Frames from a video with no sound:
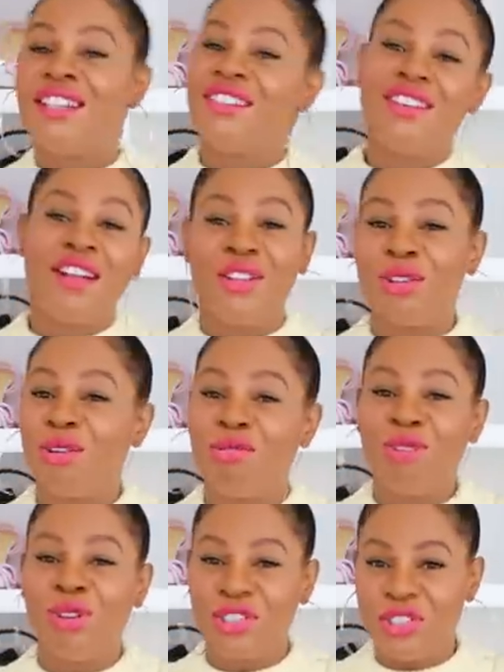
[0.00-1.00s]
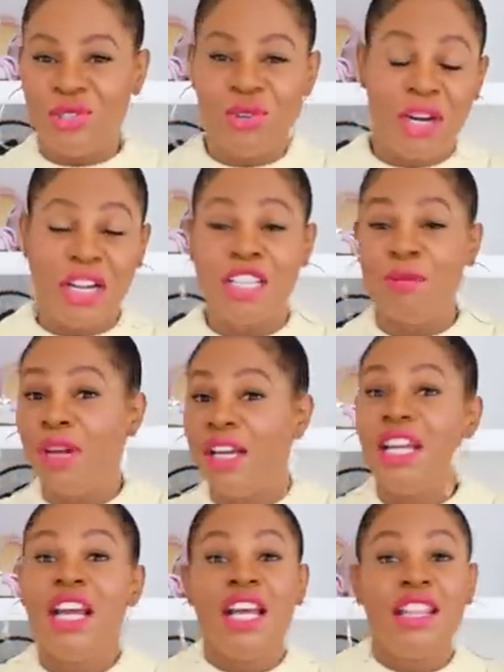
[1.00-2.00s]
it's on the third floor. So sorry, guys.
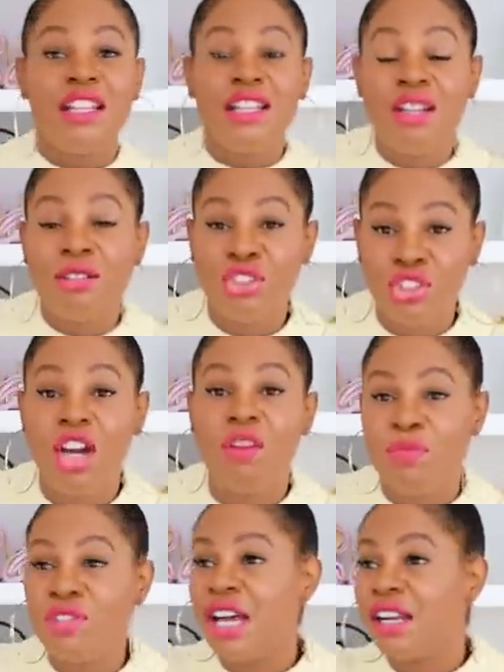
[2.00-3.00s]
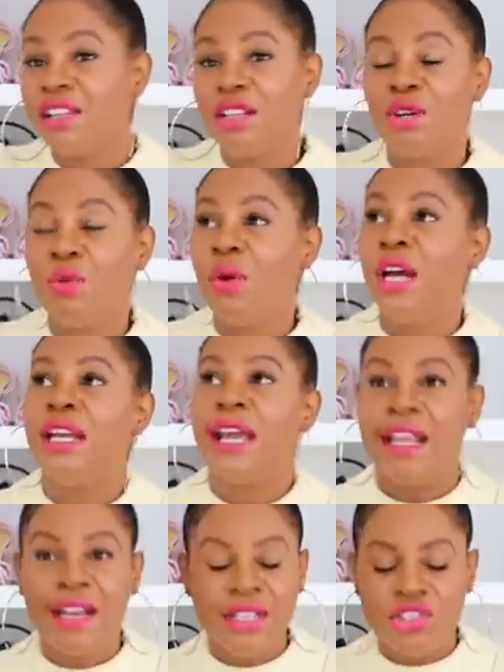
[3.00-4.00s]
But the little Jacquemus had a little one,
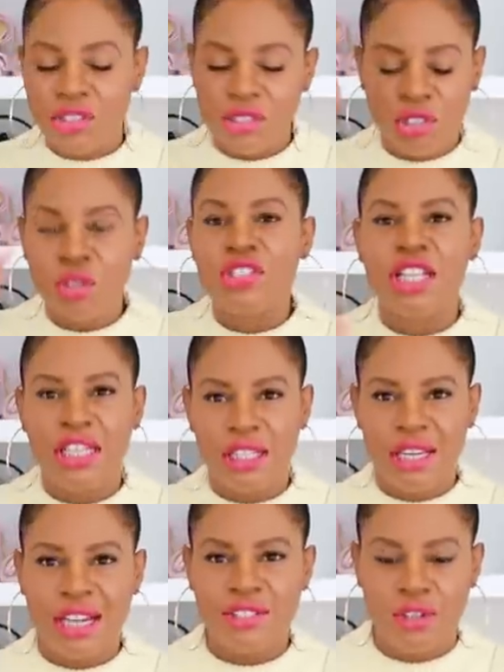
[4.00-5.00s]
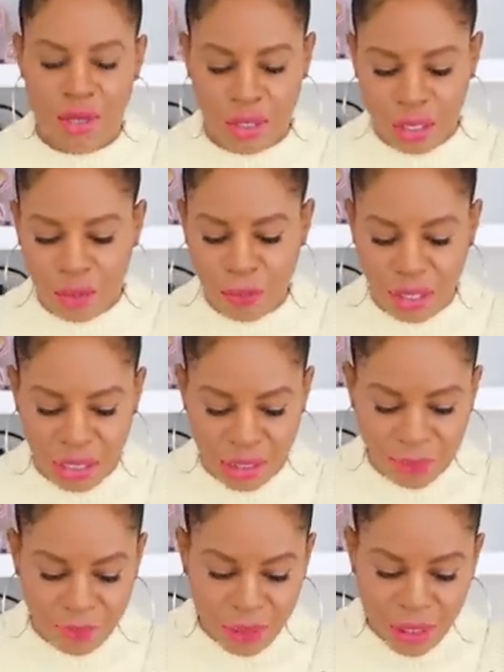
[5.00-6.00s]
and I just, you'll see it in the next haul. I'll wear
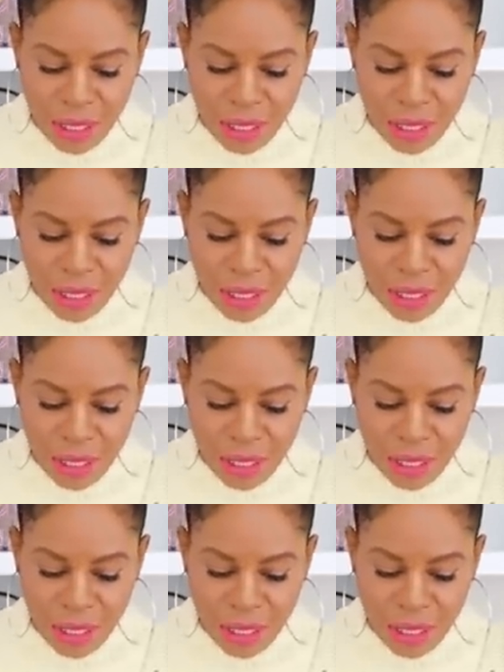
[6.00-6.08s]
it.